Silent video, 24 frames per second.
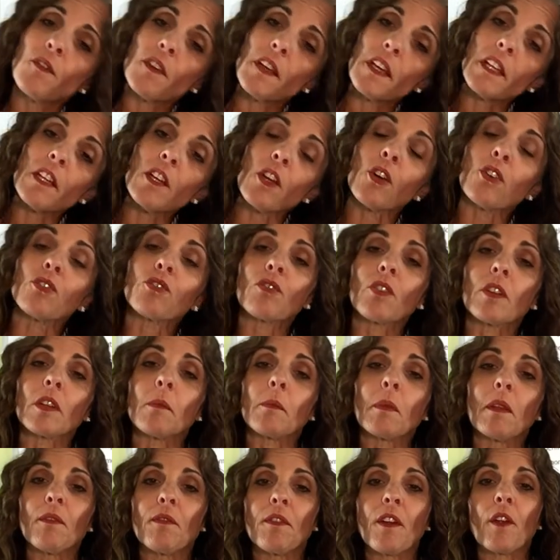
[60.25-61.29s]
video is going to
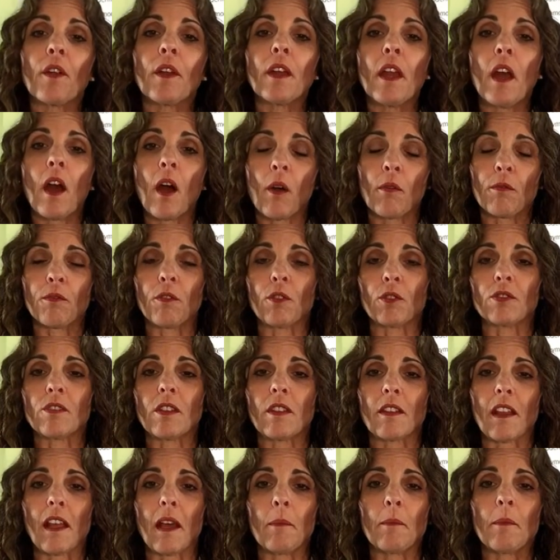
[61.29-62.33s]
be very helpful to
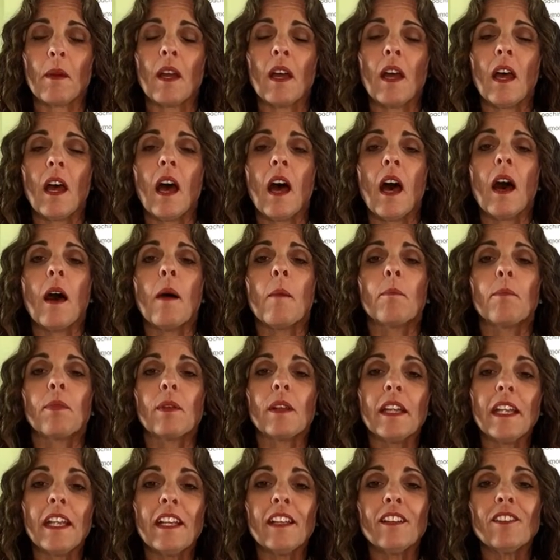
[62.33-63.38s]
them.
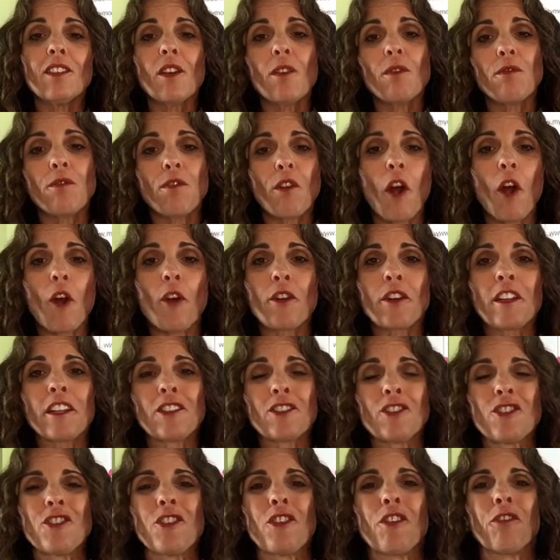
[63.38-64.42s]
Please forward it
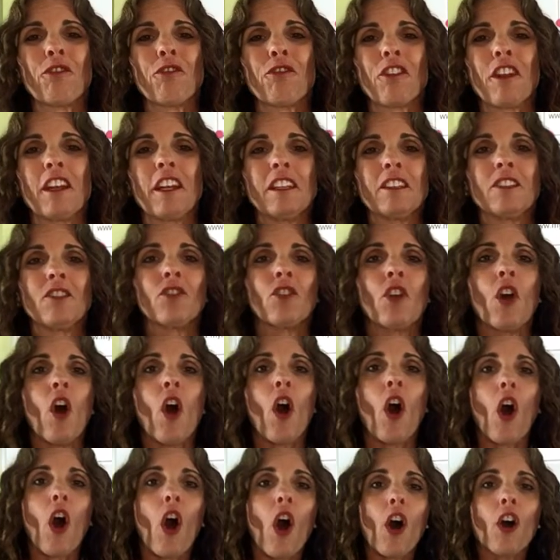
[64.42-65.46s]
to your friends.
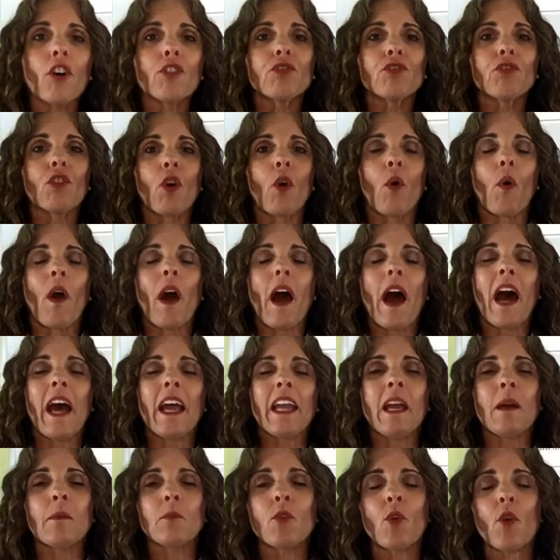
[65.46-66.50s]
Also, I
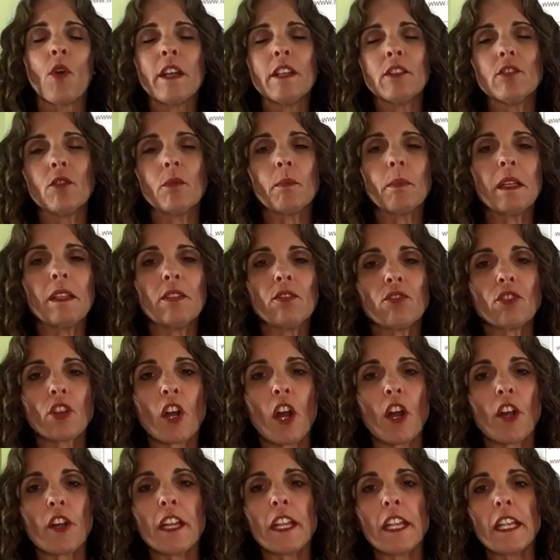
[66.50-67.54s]
am going to be
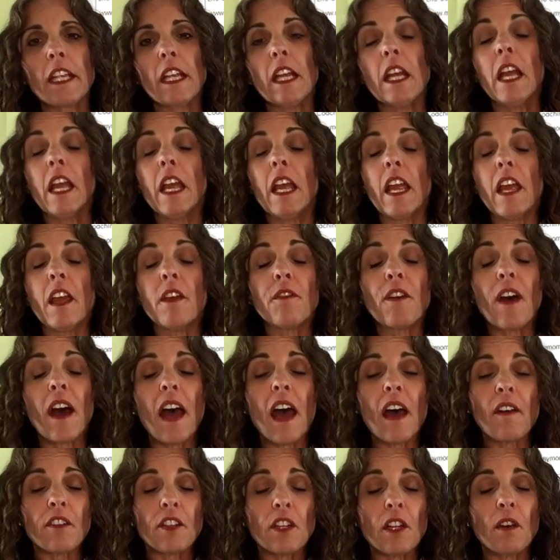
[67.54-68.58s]
starting, if I
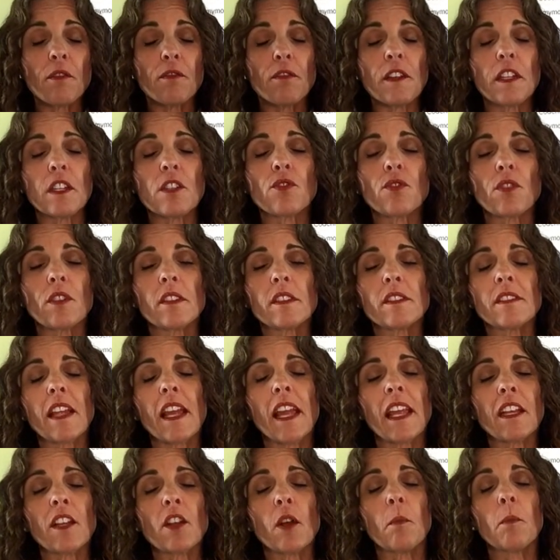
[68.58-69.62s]
have enough interest,
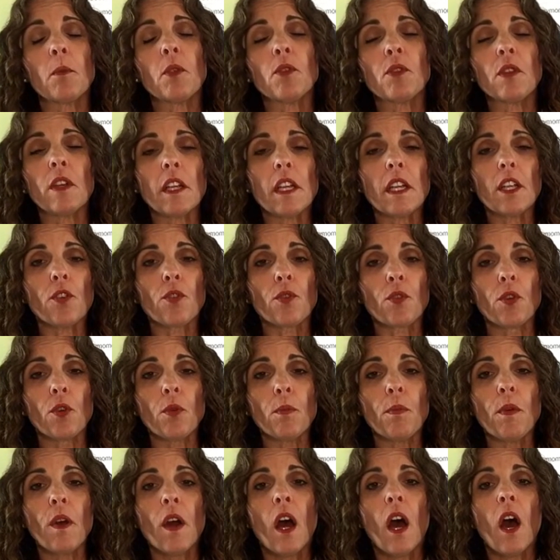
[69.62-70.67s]
a community group
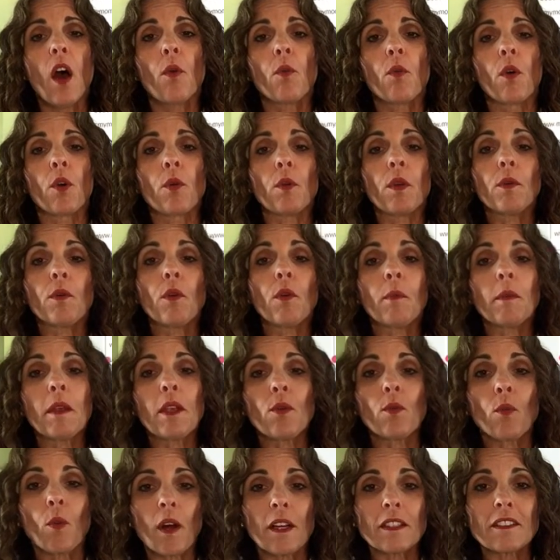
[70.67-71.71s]
where we will meet
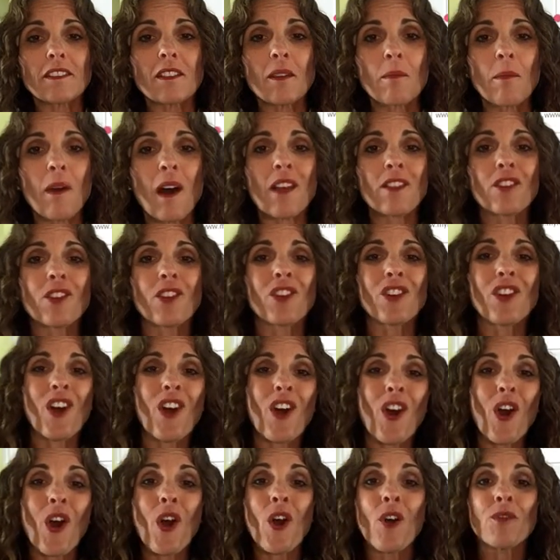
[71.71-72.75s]
once a month to go
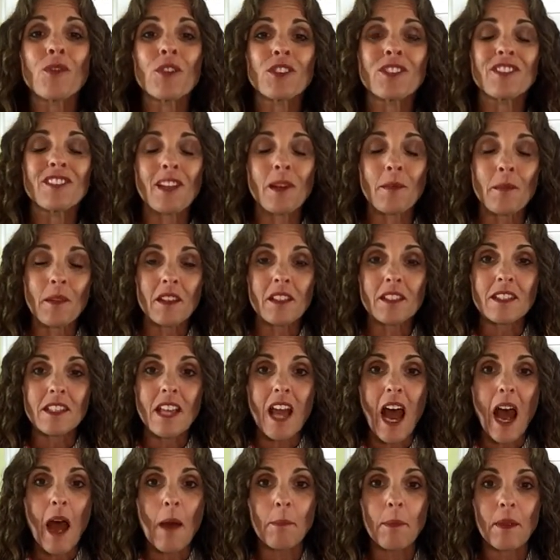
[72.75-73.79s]
over some of the
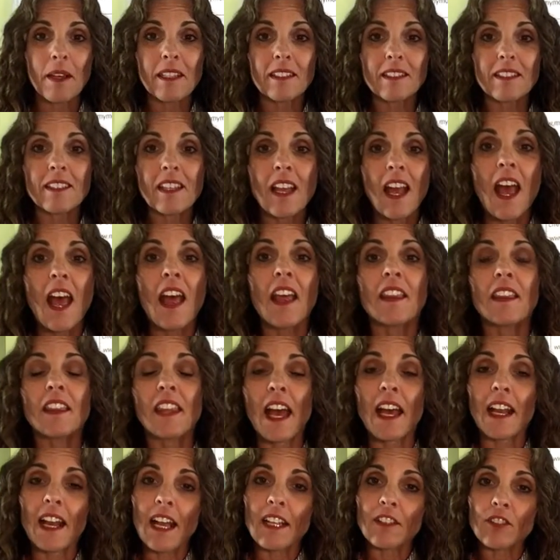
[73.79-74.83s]
topics
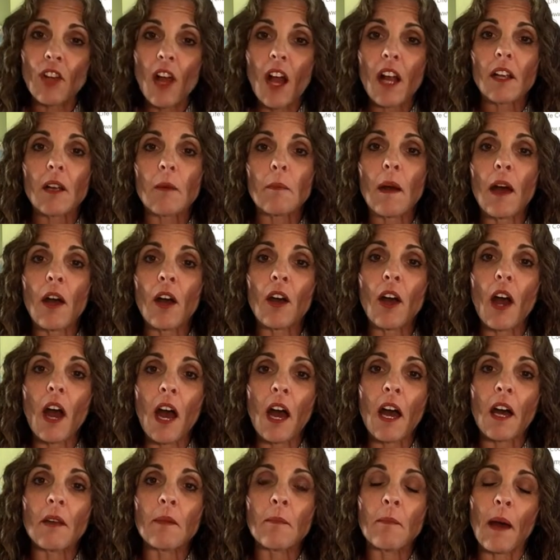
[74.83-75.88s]
that I talk about
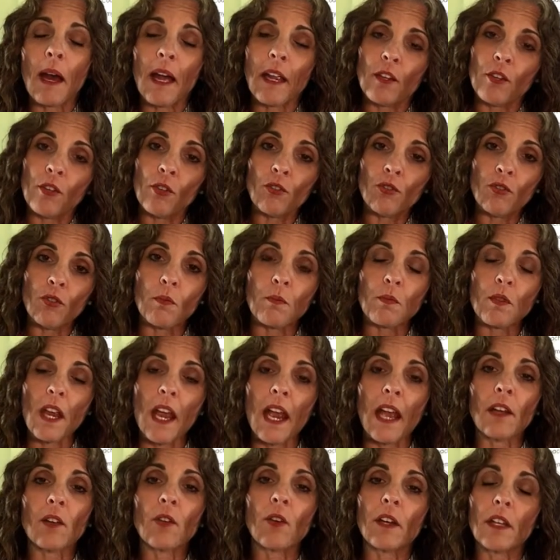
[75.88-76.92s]
on my YouTube
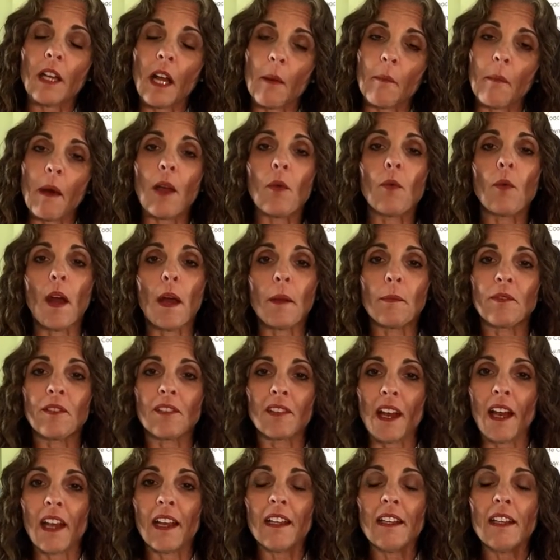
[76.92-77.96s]
channel and on my
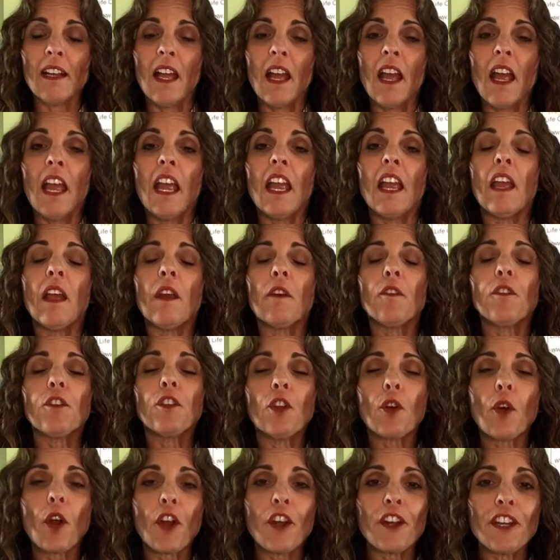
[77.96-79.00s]
website. If you
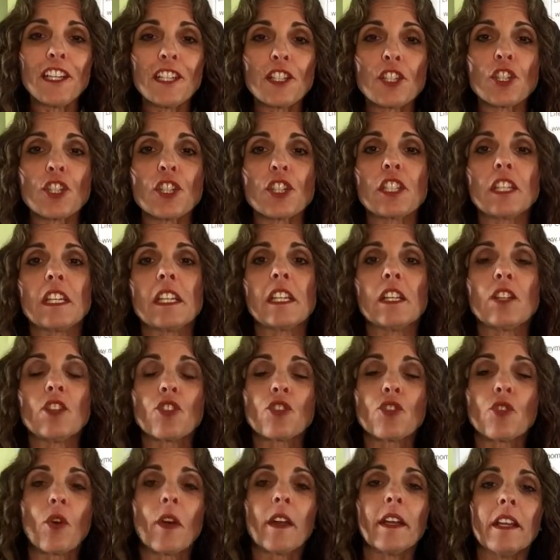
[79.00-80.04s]
are interested in
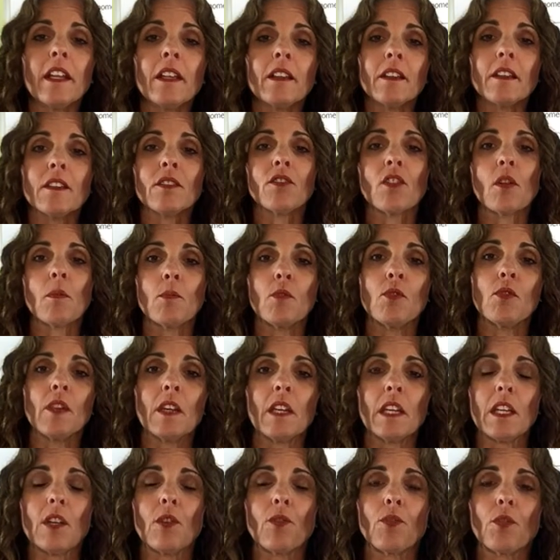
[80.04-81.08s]
joining this
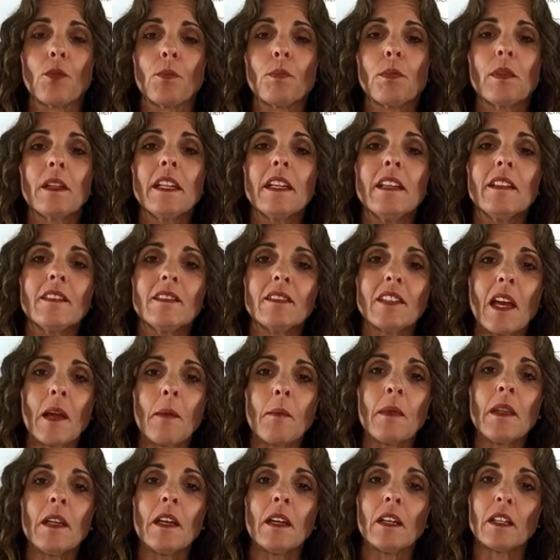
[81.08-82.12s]
community group, please send
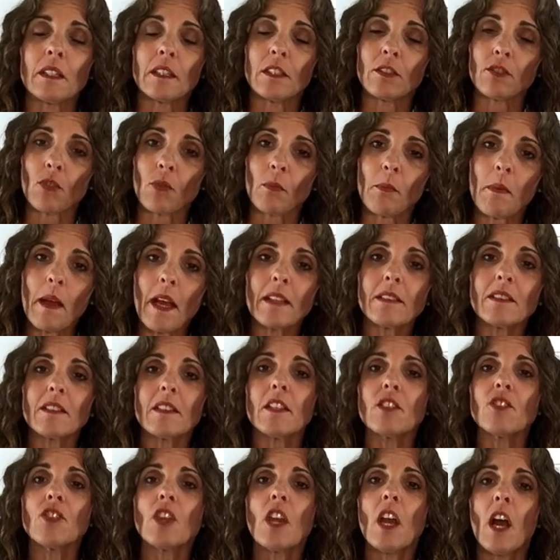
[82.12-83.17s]
me a little
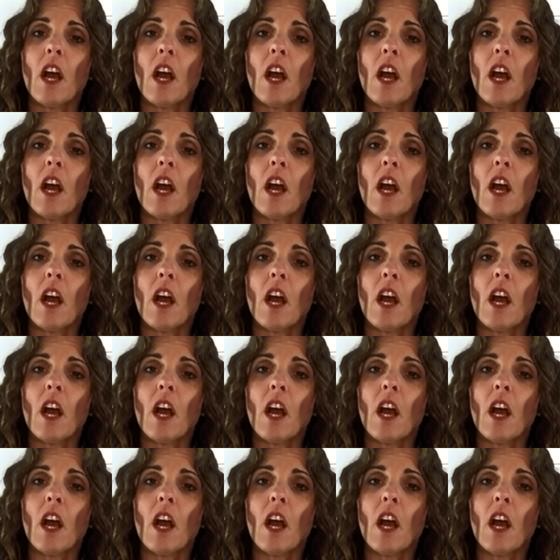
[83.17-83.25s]
message